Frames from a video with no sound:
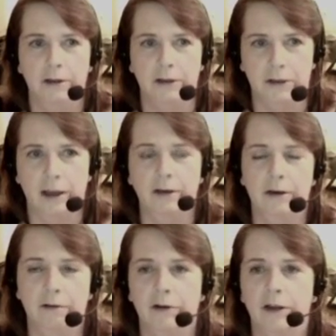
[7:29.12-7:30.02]
the
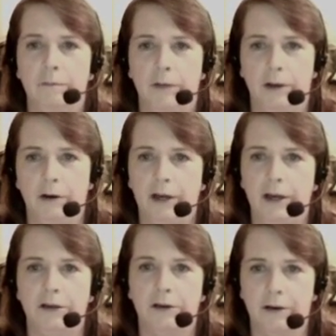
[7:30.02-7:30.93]
scientific
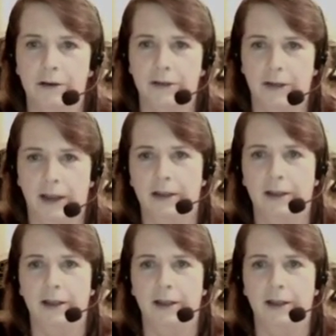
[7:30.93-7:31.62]
community is going to say